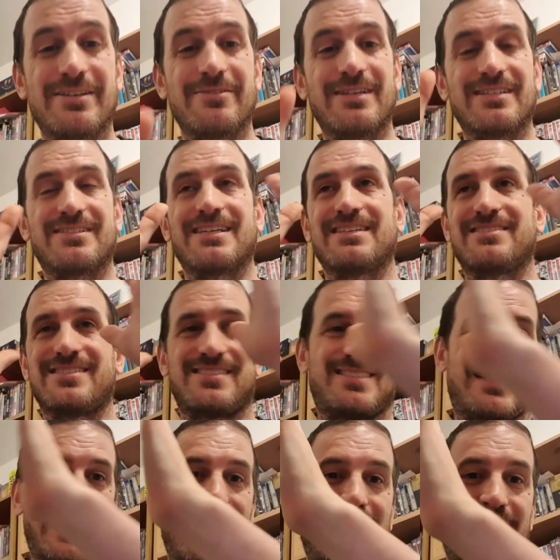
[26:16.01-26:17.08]
You literally had to
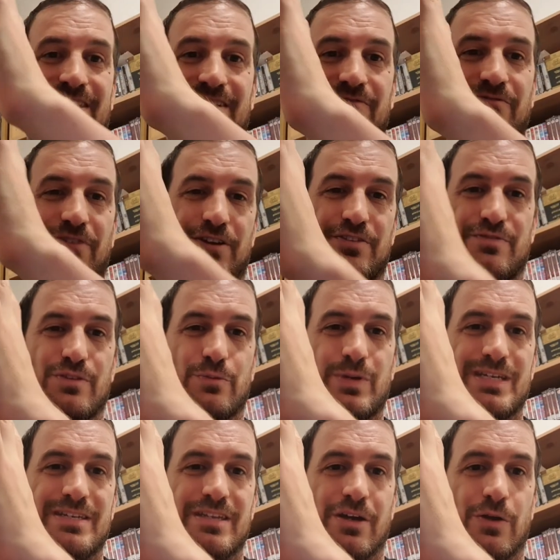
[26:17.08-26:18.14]
stand in front of the
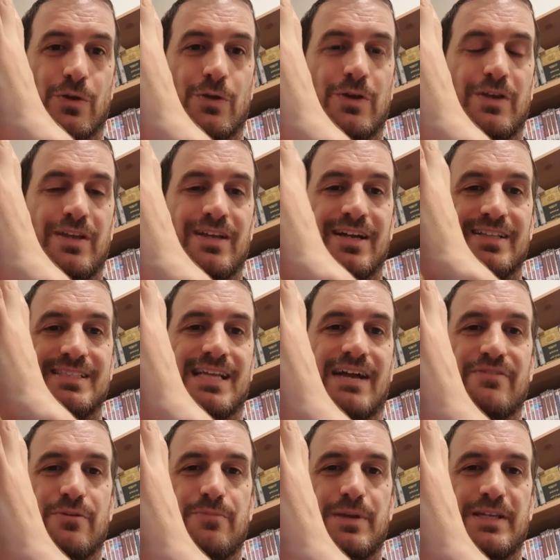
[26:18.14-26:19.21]
window and to
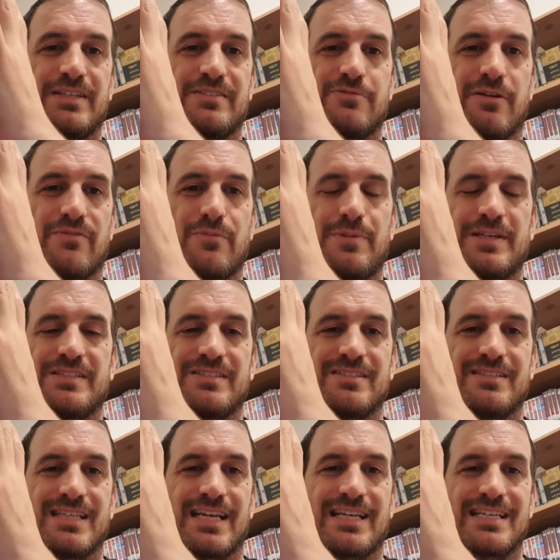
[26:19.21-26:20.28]
have a to have a picture
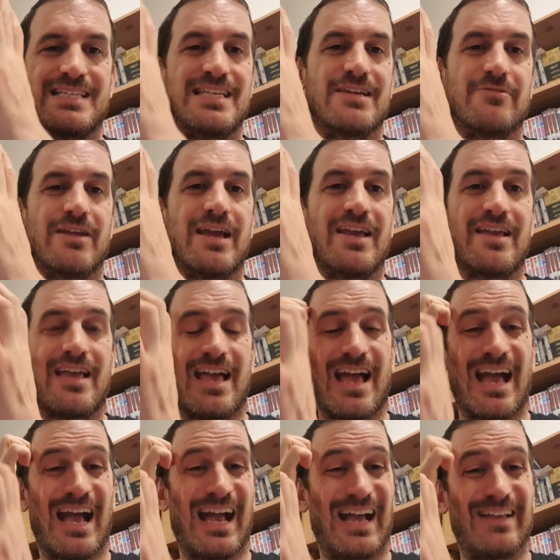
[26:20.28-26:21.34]
and taken near it
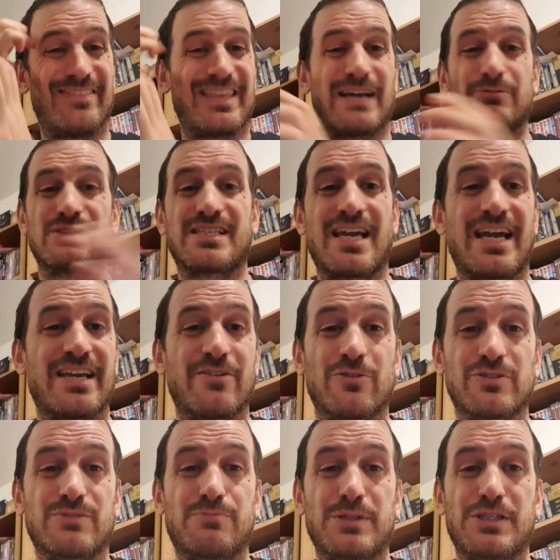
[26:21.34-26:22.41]
and that was
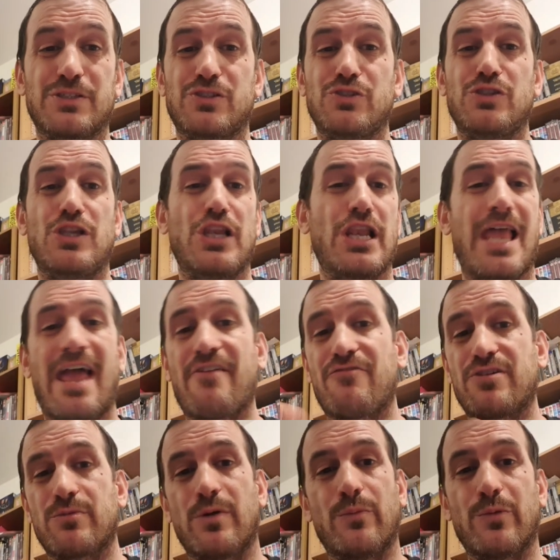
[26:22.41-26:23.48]
chaos because
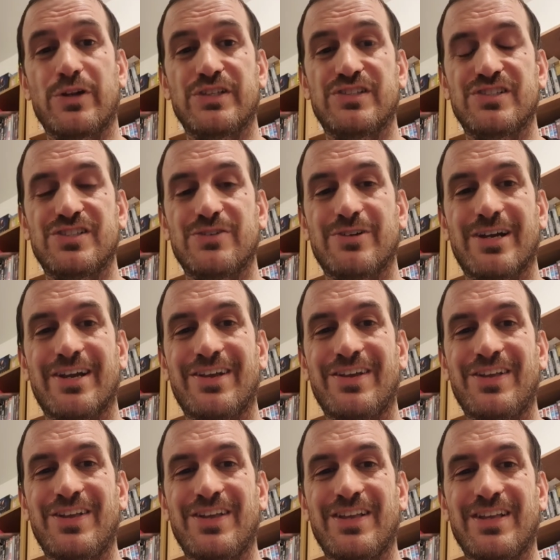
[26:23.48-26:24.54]
everyone wanted to do it.
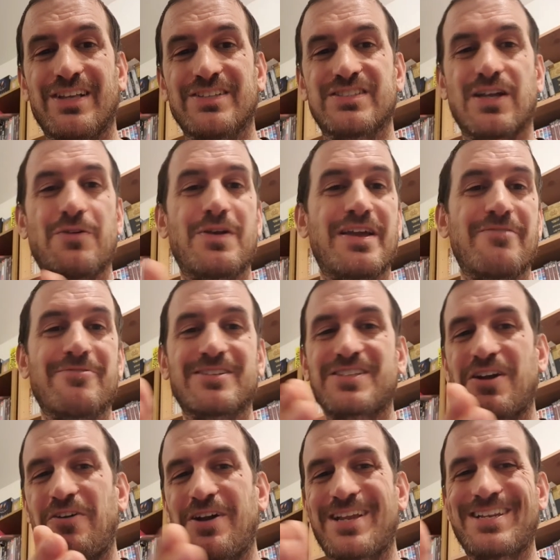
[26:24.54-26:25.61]
So it was
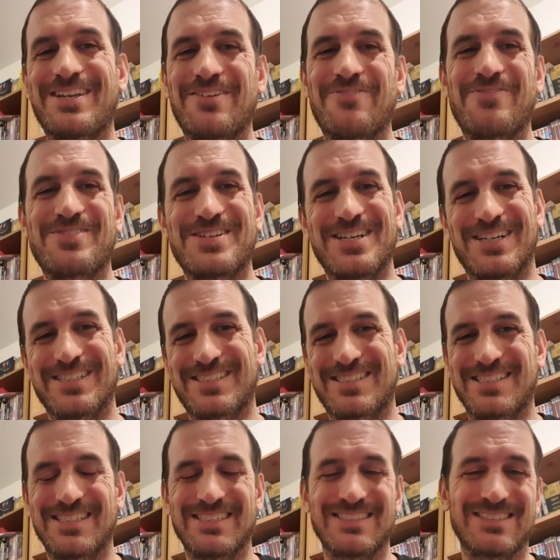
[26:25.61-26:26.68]
kind of
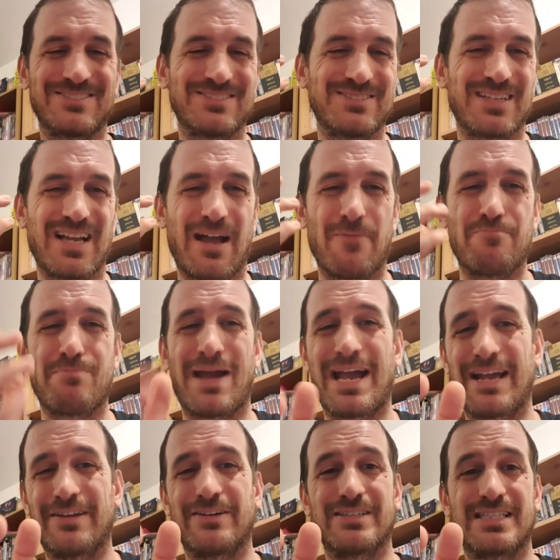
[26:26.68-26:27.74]
just a
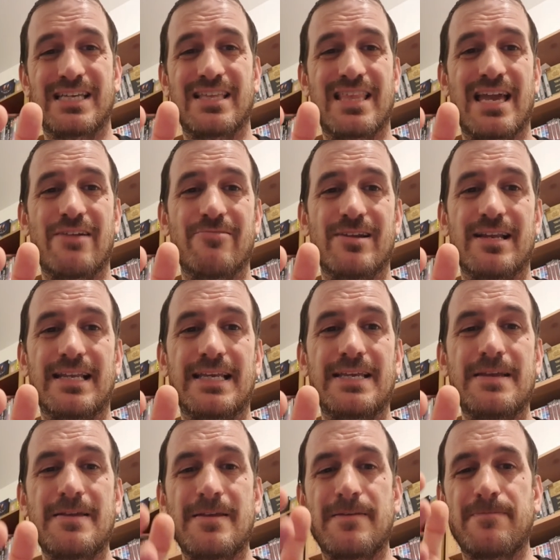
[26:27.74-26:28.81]
bad idea there, really.
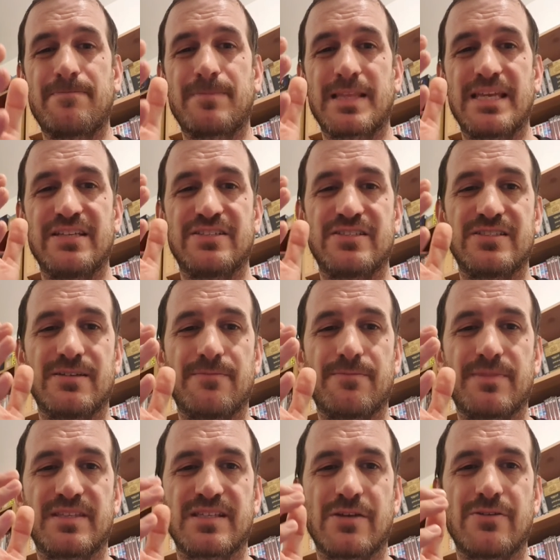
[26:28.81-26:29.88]
It's,
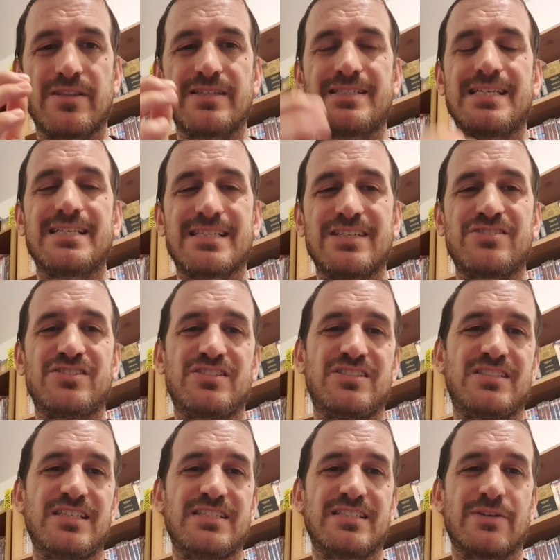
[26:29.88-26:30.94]
so the attention to
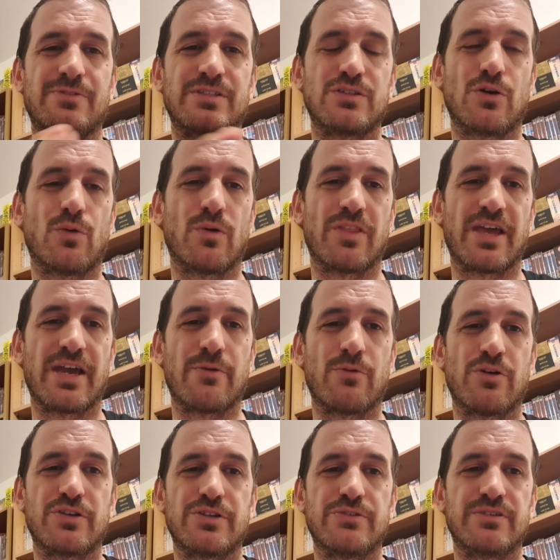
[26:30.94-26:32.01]
detail is not what they
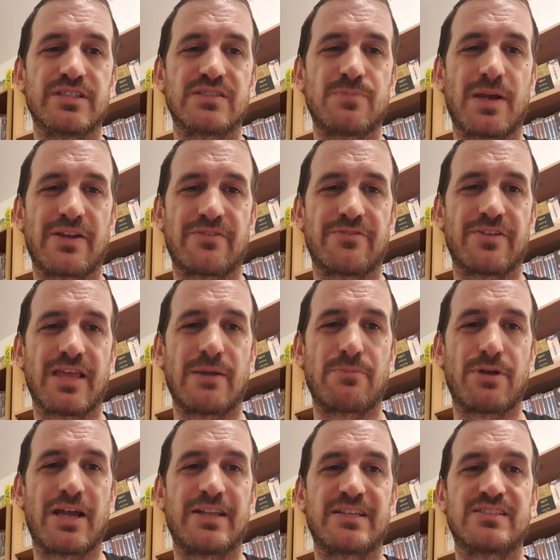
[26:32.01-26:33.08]
what you'd expect for that
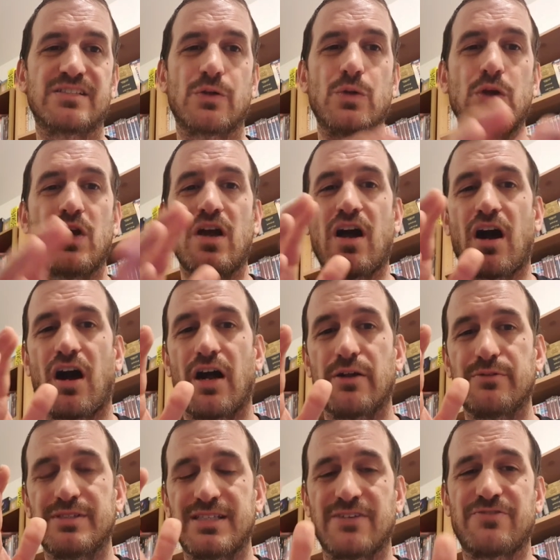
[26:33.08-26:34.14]
branding. So I
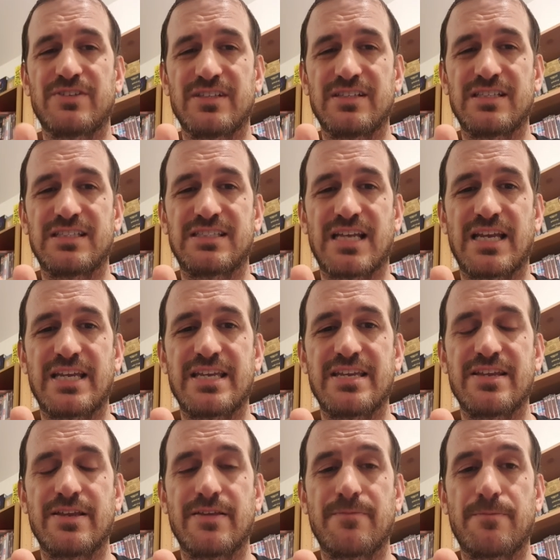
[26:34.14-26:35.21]
would definitely
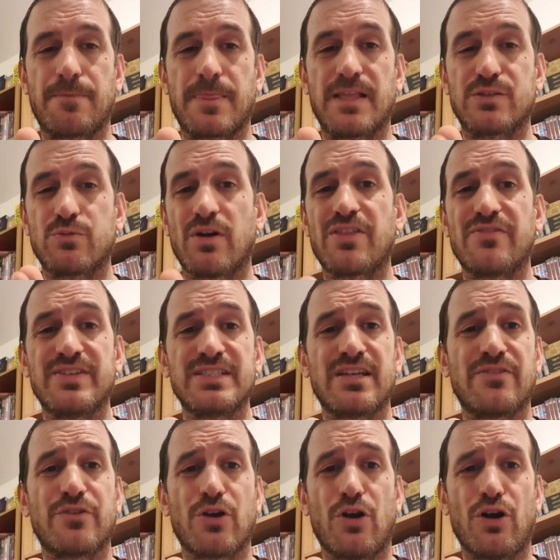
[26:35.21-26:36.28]
say it's worth a visit
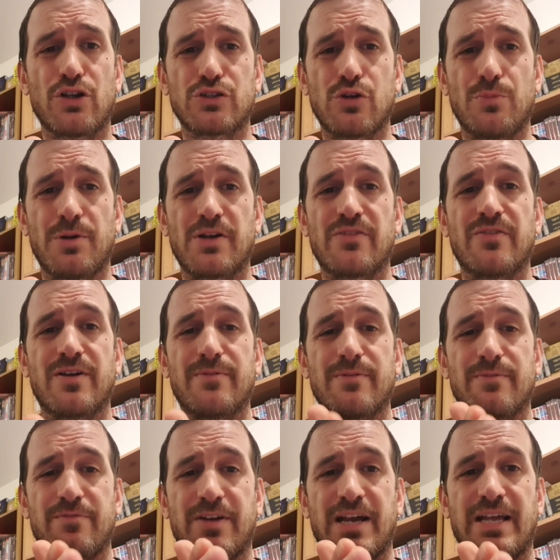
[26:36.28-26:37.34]
if you're a hardcore
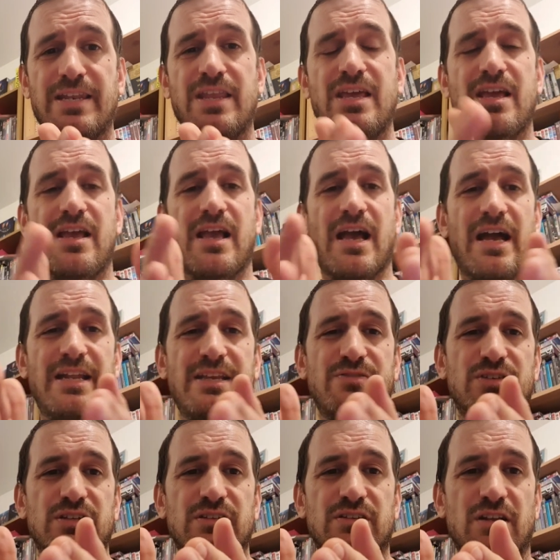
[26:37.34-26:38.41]
Pokemon fan, and
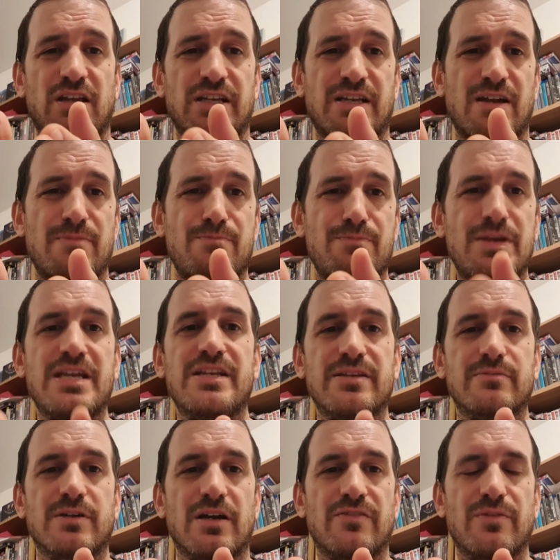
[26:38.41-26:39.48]
even um, like a
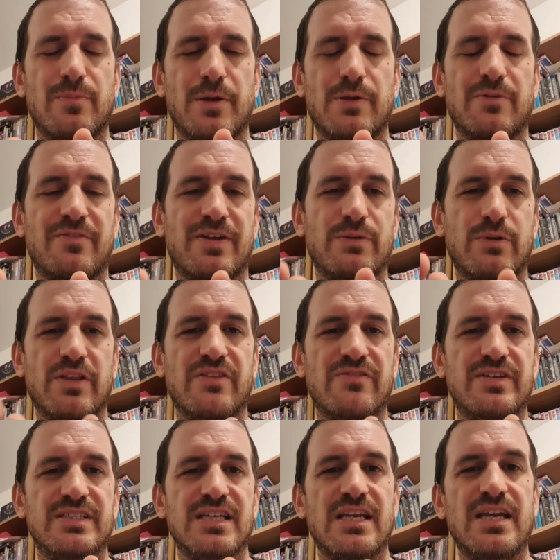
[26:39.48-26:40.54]
medium kind of a Pokemon fan, worth a
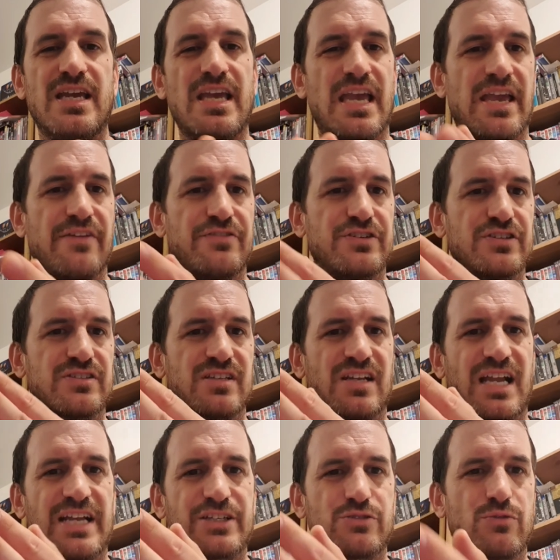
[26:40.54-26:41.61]
visit. If you're just a
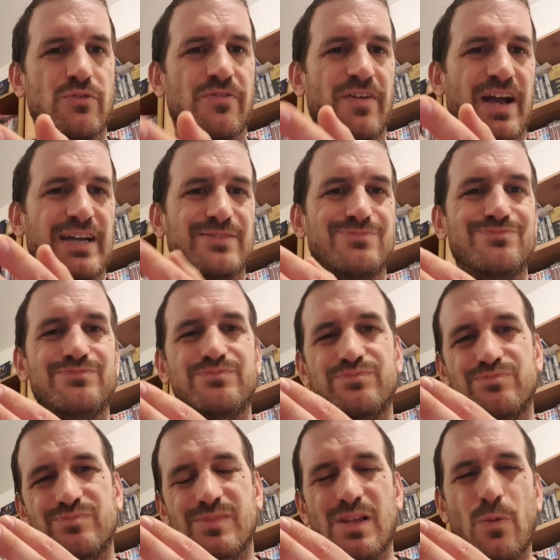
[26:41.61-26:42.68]
casual fan,
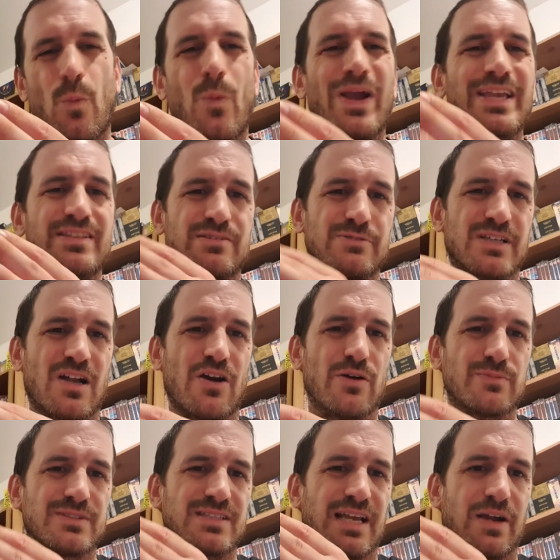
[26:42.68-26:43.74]
wait till it
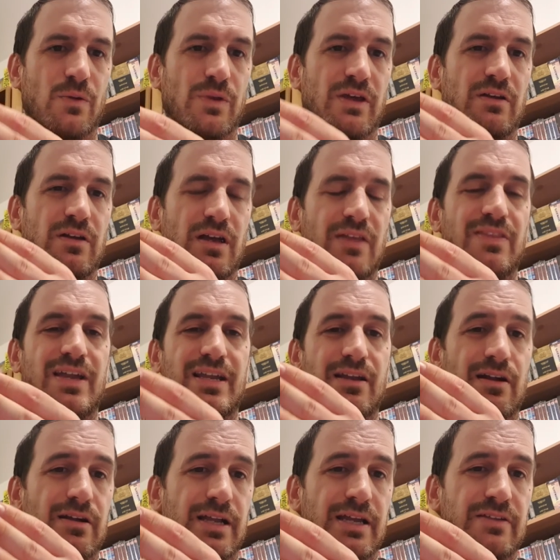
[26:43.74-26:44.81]
calms down and then
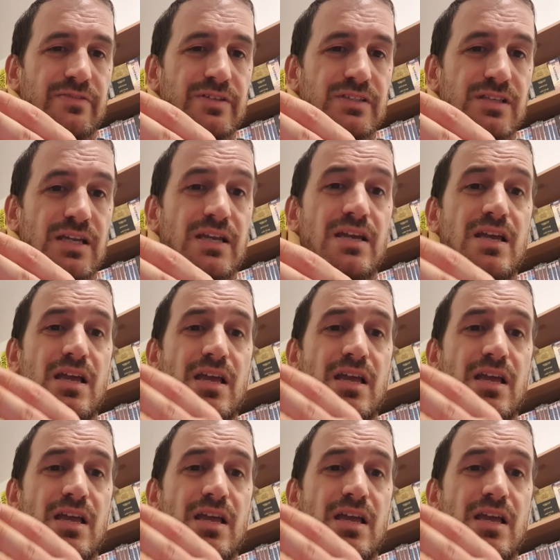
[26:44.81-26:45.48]
go get a visit.